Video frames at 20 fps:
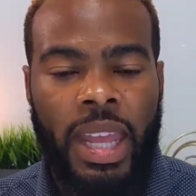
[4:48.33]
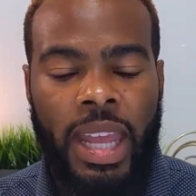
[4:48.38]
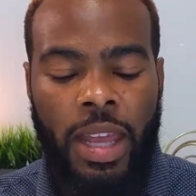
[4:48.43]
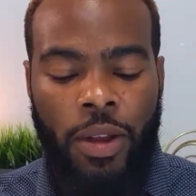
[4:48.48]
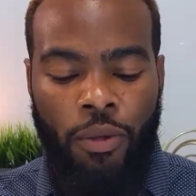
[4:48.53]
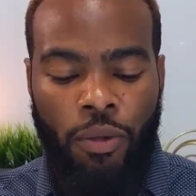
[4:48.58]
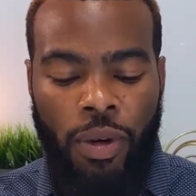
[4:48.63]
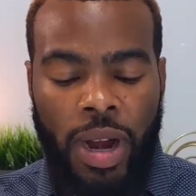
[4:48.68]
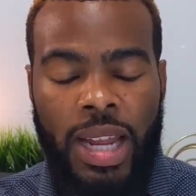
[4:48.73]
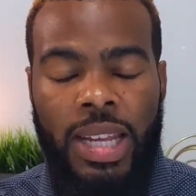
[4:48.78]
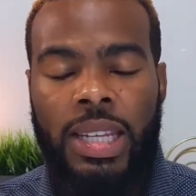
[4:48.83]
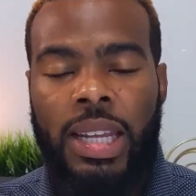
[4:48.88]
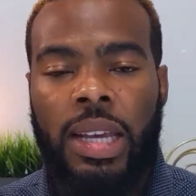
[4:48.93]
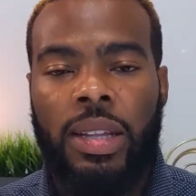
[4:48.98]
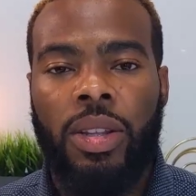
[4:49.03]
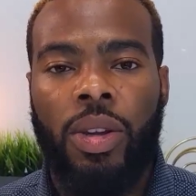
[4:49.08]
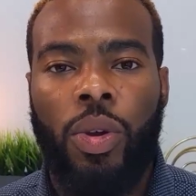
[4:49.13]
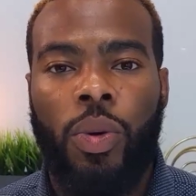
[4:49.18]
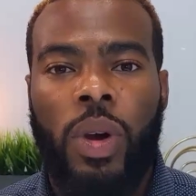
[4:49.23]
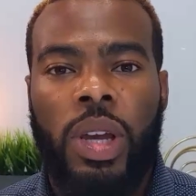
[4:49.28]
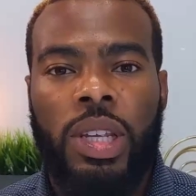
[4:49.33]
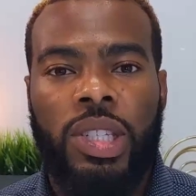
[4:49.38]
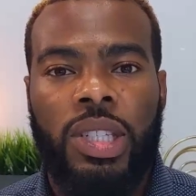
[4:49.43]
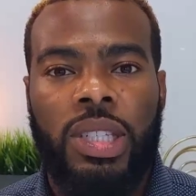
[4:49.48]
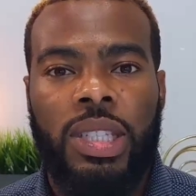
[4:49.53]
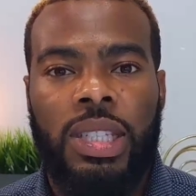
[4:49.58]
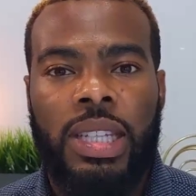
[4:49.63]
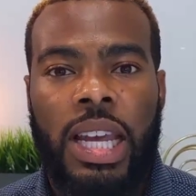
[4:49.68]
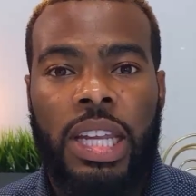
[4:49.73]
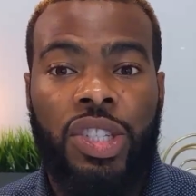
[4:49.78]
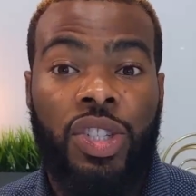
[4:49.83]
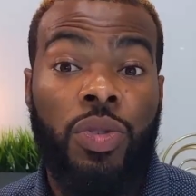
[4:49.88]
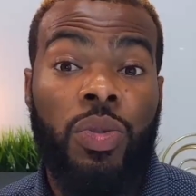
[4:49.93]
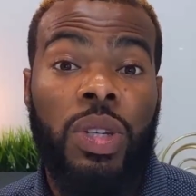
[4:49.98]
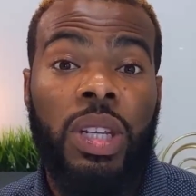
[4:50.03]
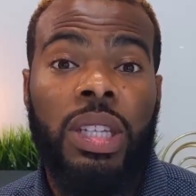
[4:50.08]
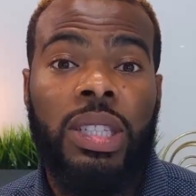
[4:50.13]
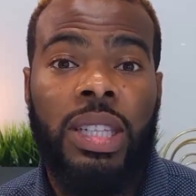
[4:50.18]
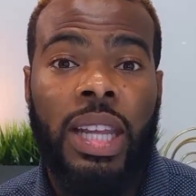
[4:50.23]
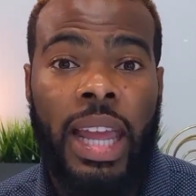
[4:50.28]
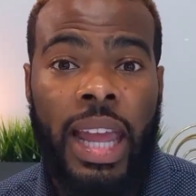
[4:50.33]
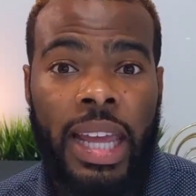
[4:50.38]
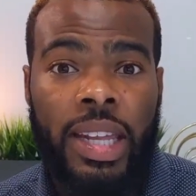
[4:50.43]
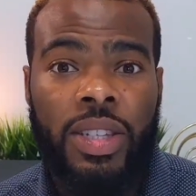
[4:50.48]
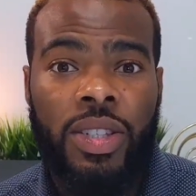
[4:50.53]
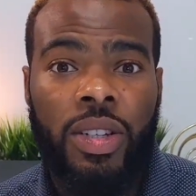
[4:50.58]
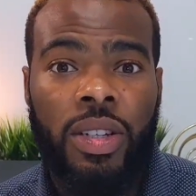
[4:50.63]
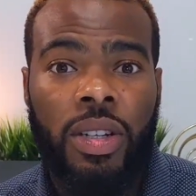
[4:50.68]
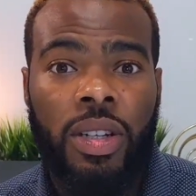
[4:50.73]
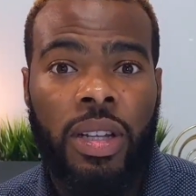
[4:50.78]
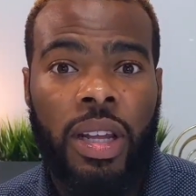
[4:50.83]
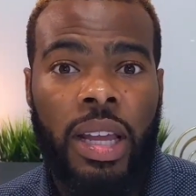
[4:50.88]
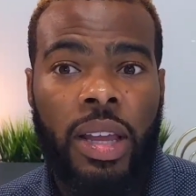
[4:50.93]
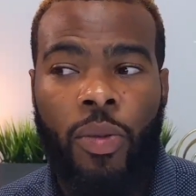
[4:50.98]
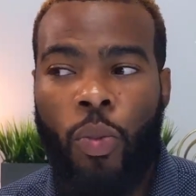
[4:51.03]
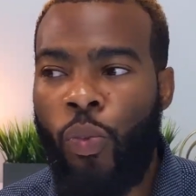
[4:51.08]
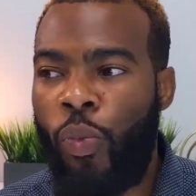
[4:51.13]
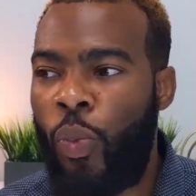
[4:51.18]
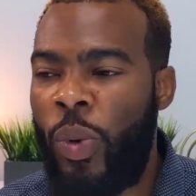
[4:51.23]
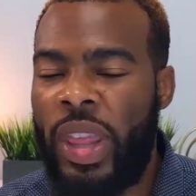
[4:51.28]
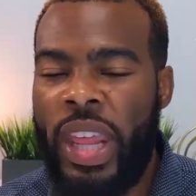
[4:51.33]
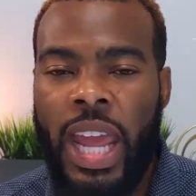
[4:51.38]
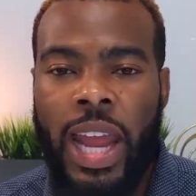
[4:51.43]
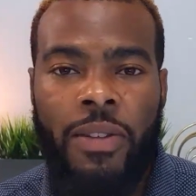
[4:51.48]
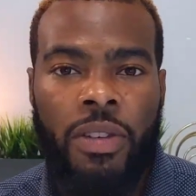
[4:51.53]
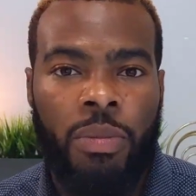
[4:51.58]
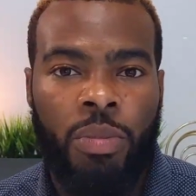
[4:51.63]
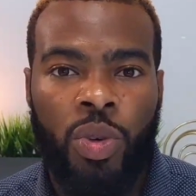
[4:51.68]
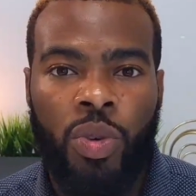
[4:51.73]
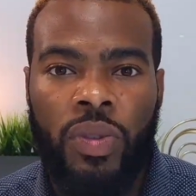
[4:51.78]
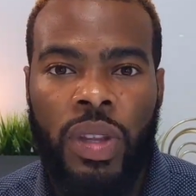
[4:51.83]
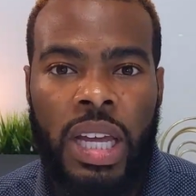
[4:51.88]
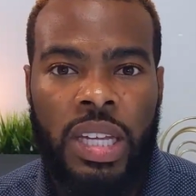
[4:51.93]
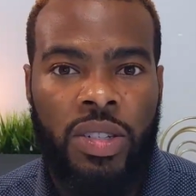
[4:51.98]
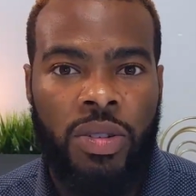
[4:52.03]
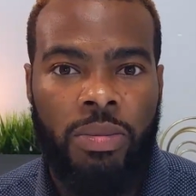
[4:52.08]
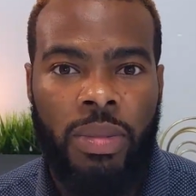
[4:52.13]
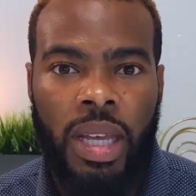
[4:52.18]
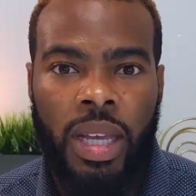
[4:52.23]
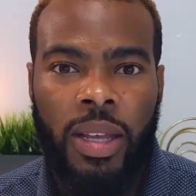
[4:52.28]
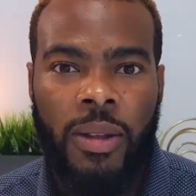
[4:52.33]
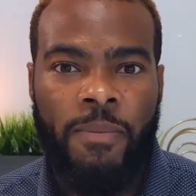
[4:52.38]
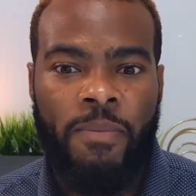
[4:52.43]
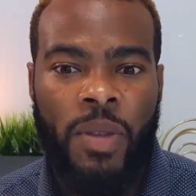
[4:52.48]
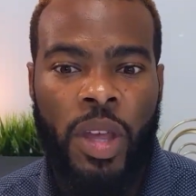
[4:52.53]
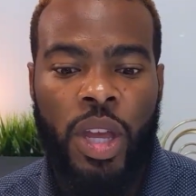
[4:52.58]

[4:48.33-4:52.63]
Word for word: and write down the questions that you need to answer with every move that you make.